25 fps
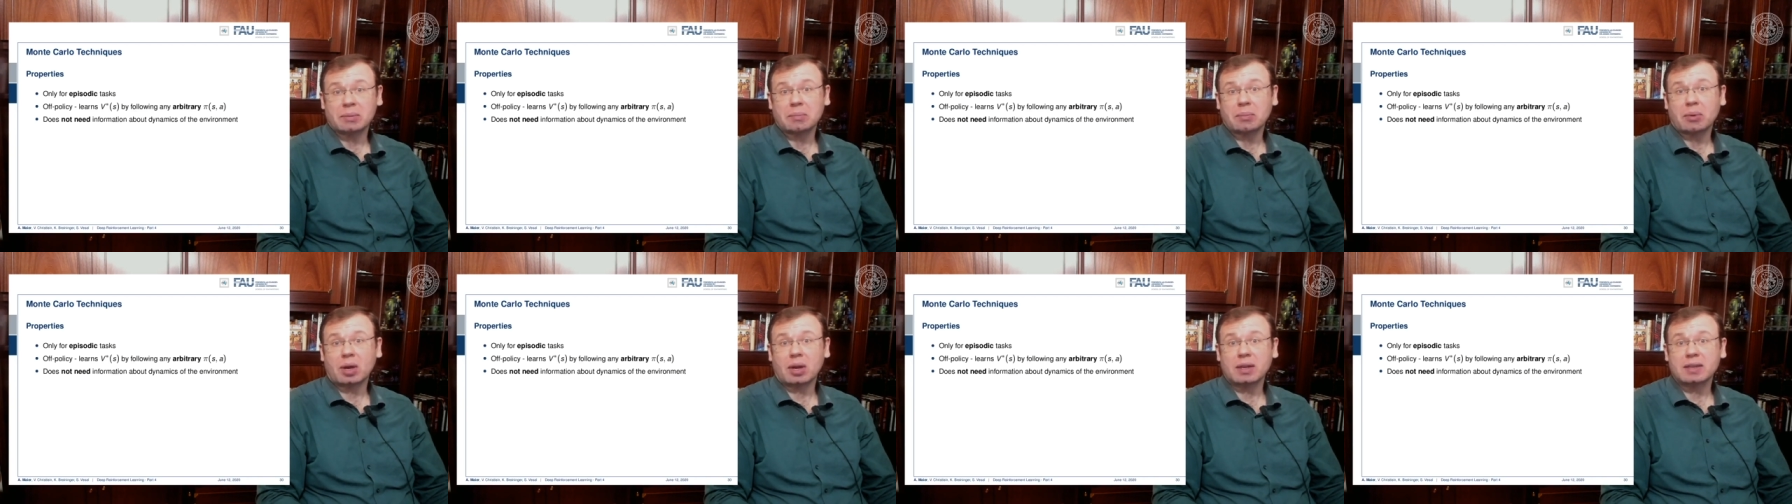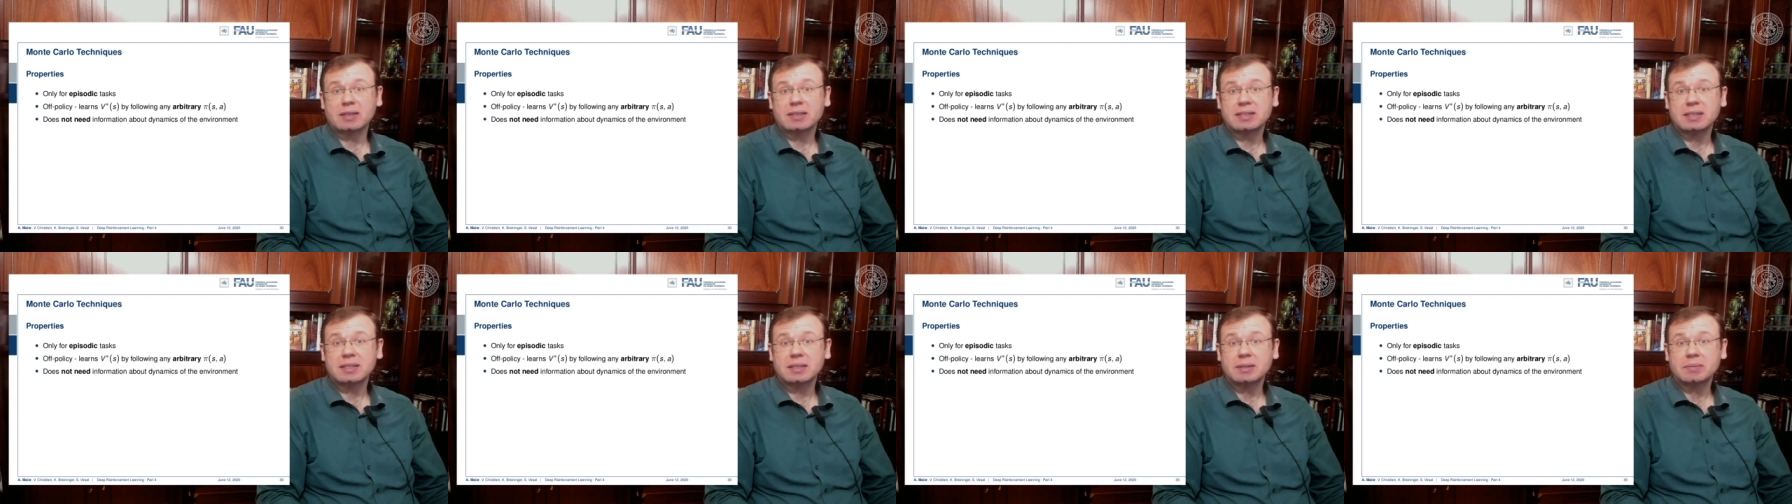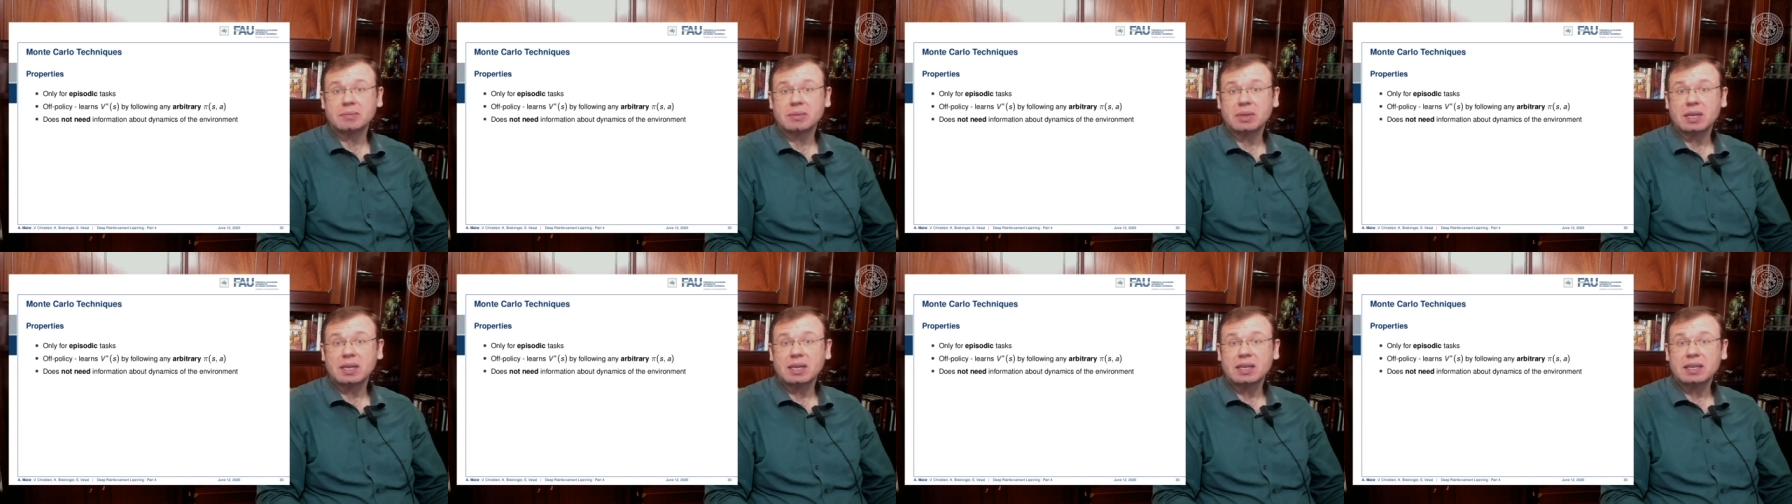policy.
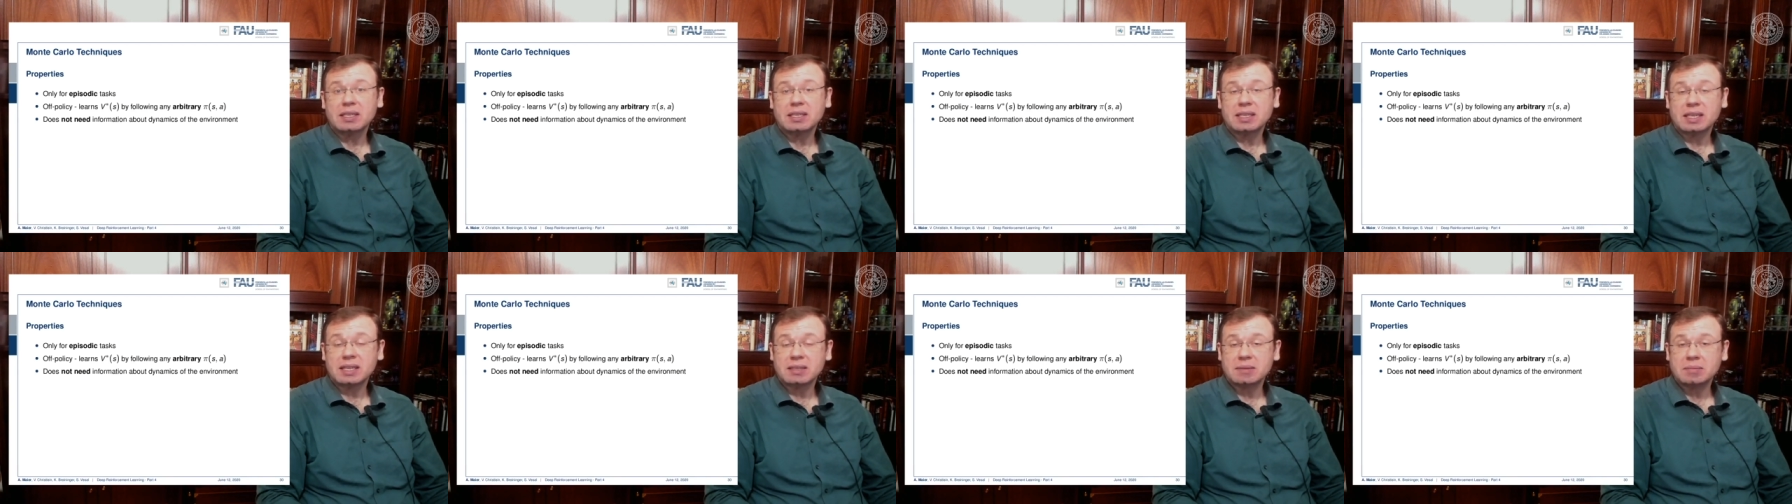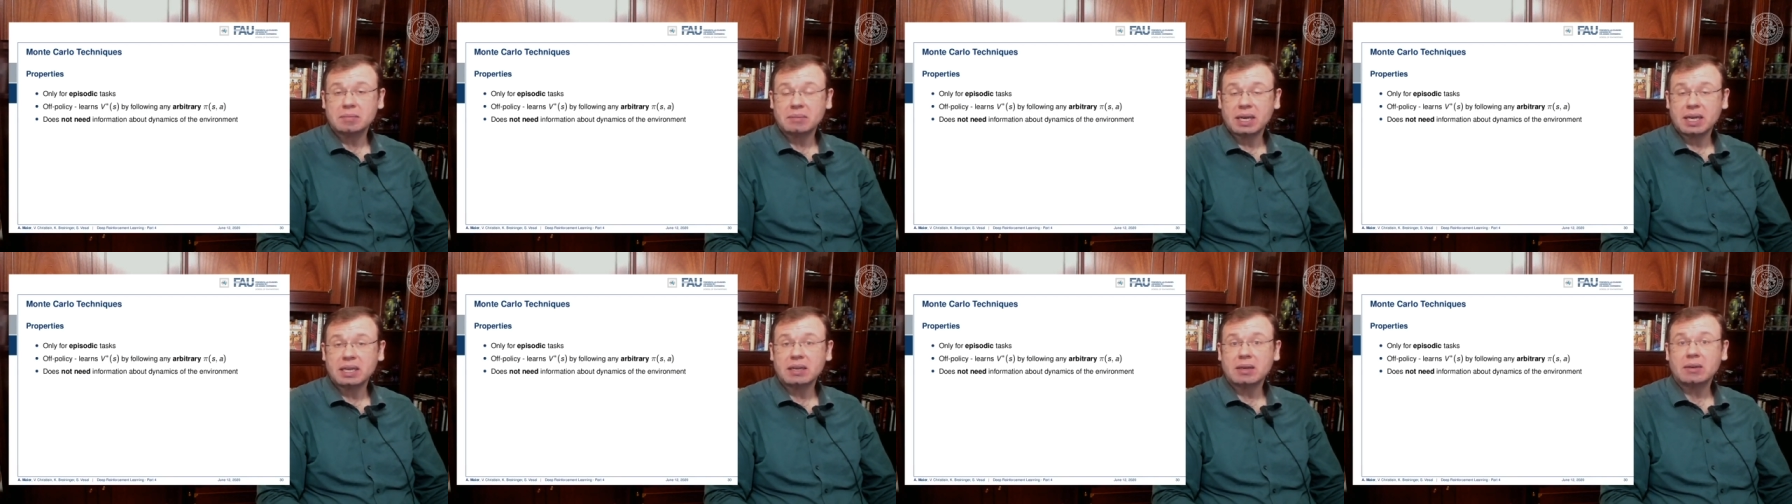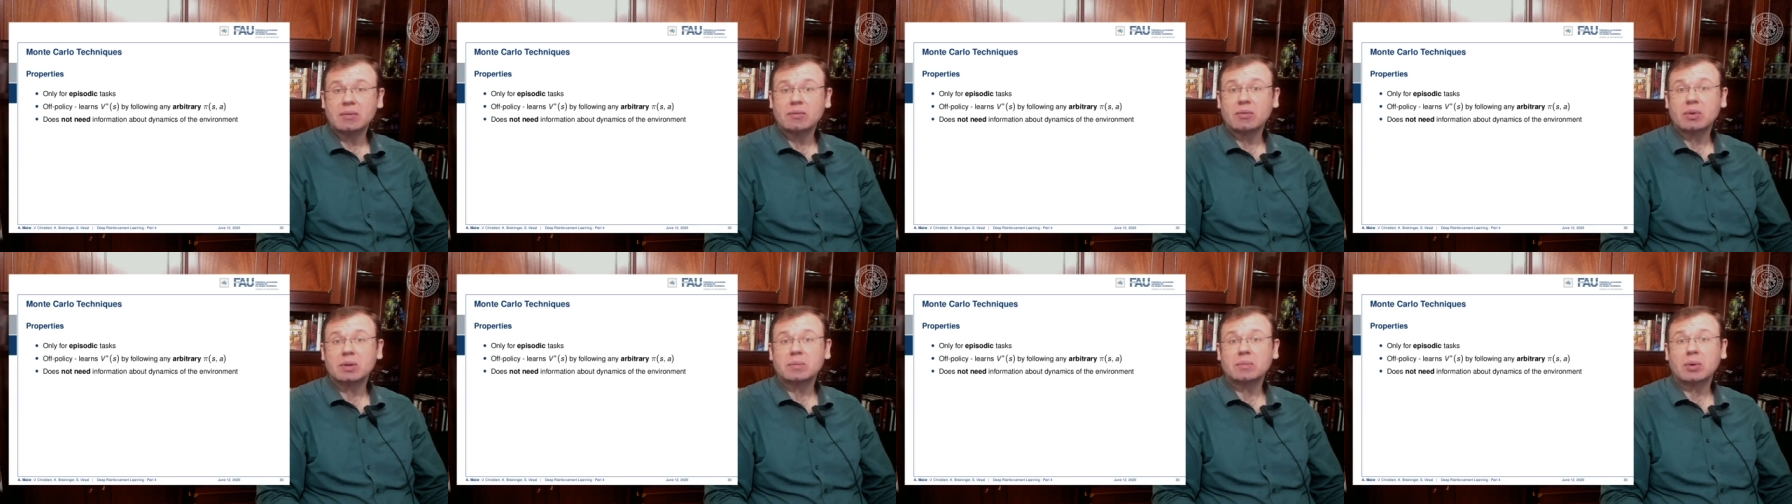Doesn't matter
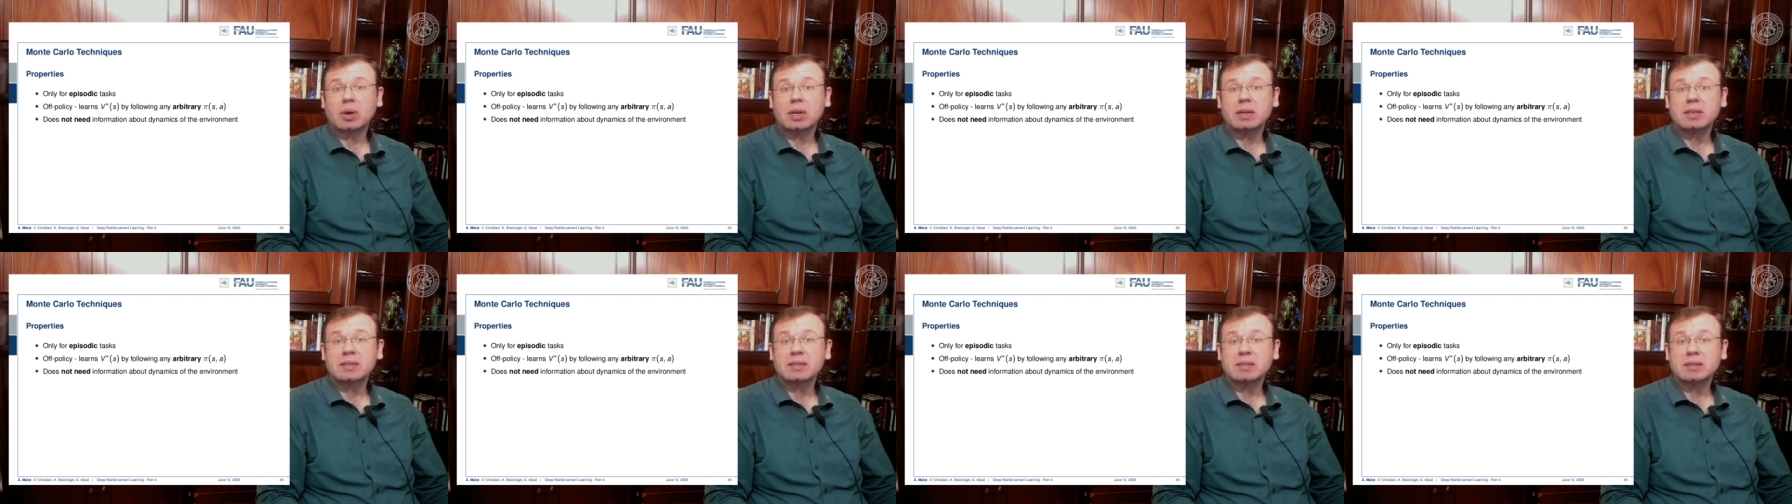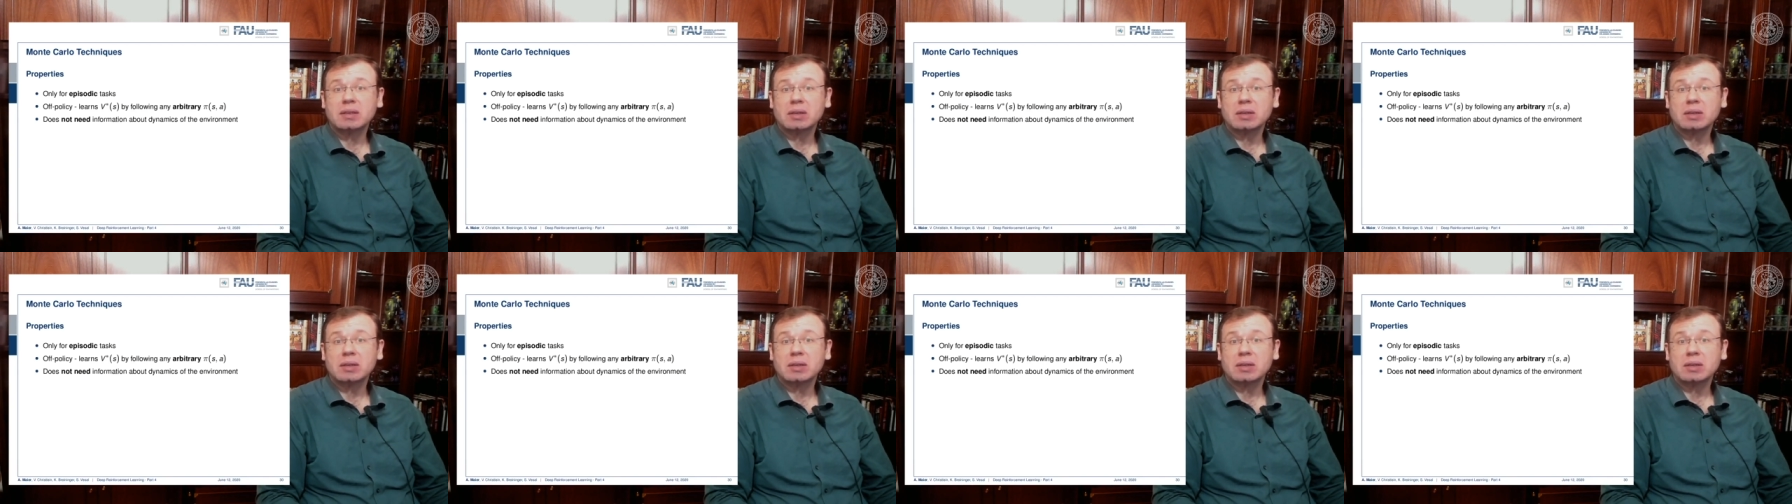what policy